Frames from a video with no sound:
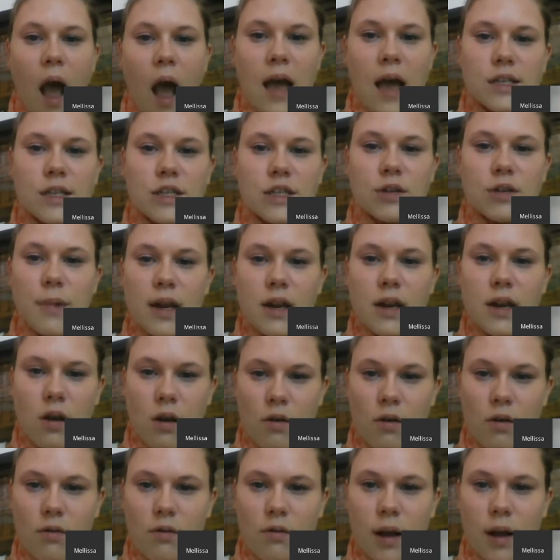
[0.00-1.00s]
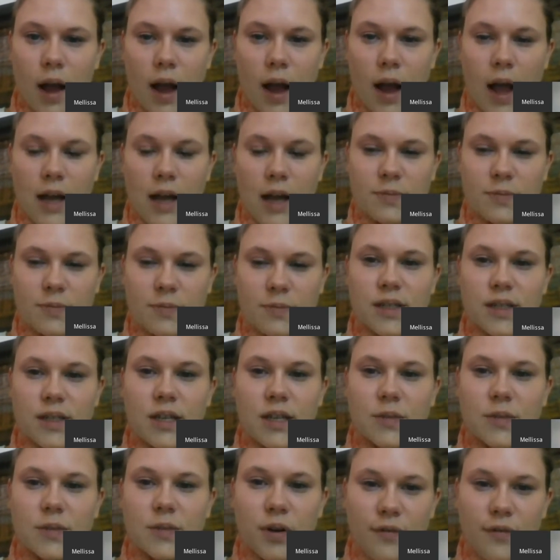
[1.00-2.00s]
As you may know, hospice
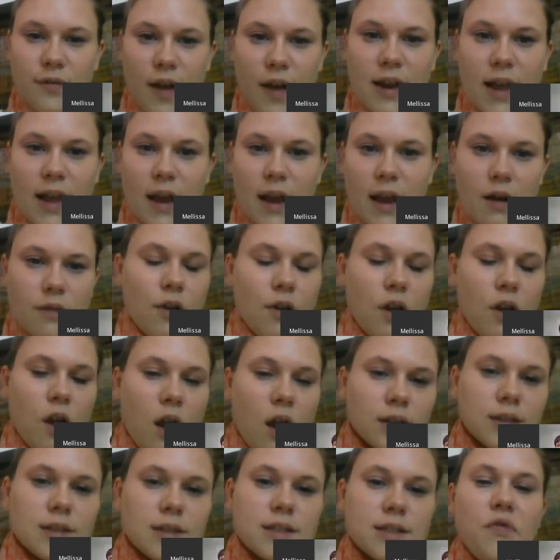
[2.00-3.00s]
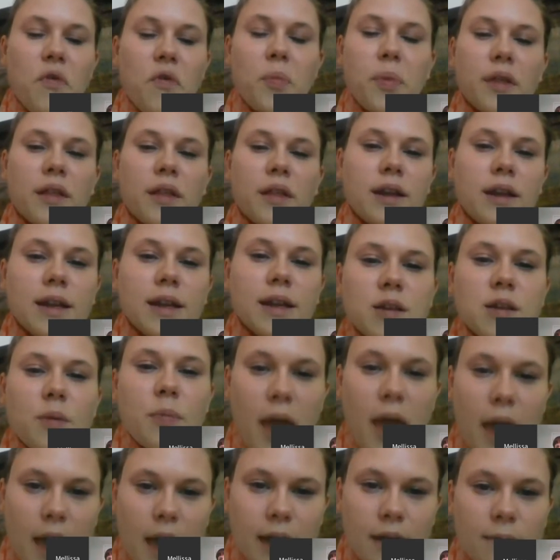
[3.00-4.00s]
does provide care regardless of ability to
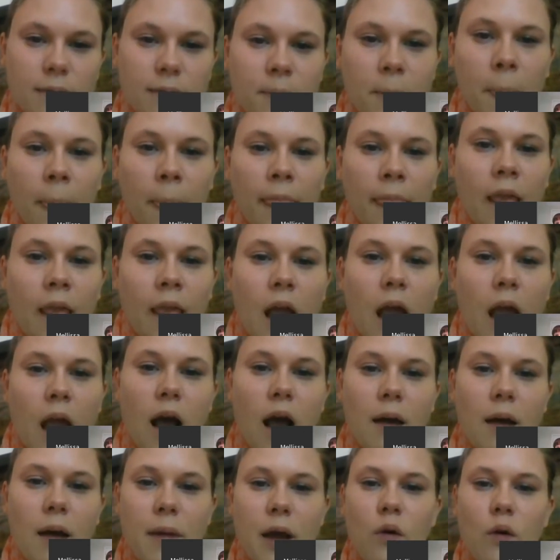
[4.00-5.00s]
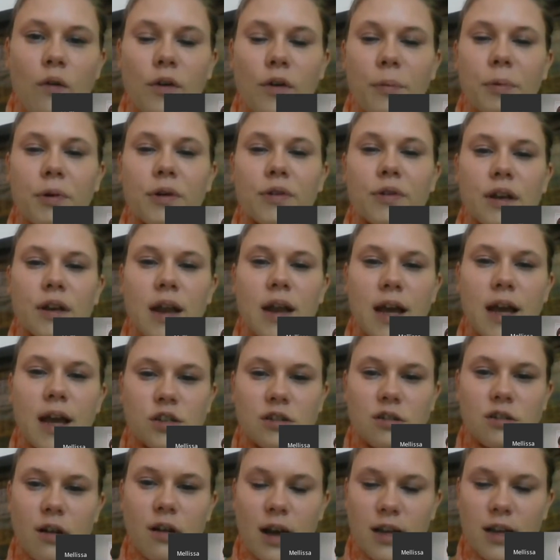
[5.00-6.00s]
pay. However, per the
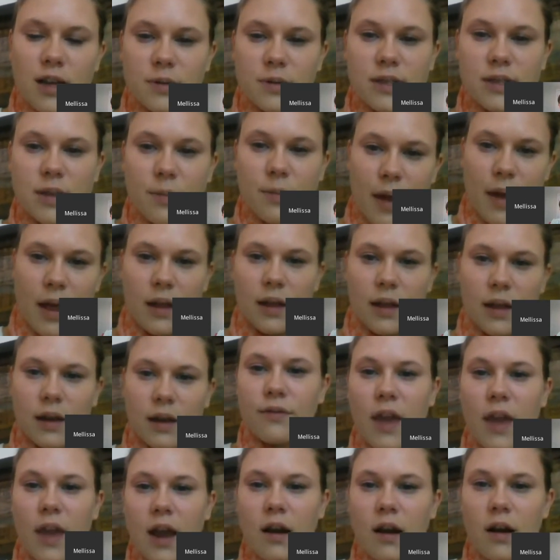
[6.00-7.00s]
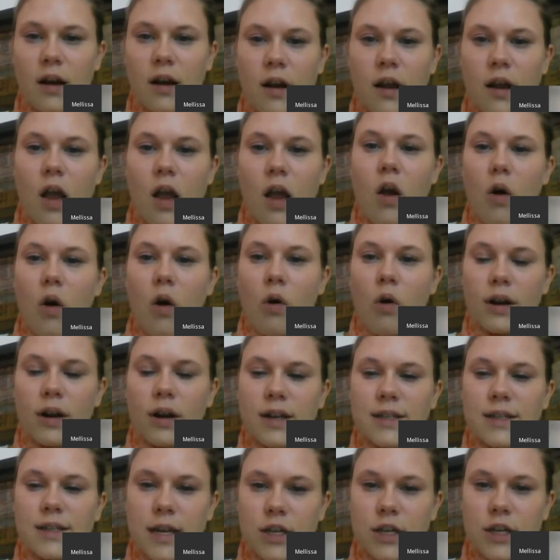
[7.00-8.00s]
National Hospice and Palliative Care
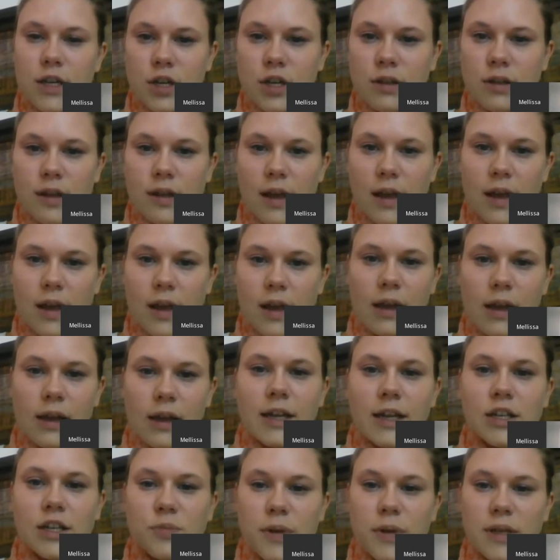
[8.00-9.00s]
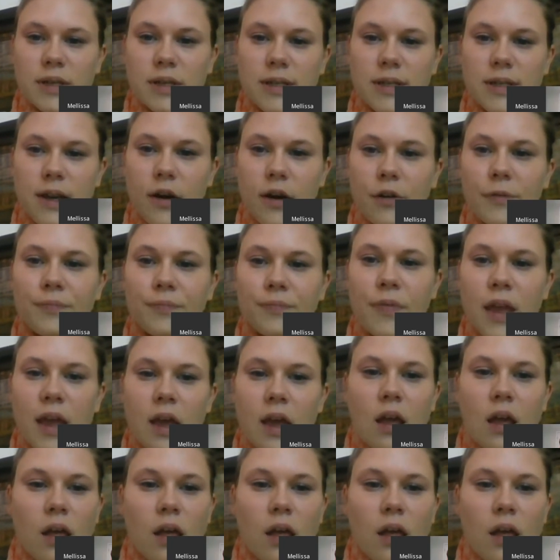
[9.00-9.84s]
Organization, the NHPCO,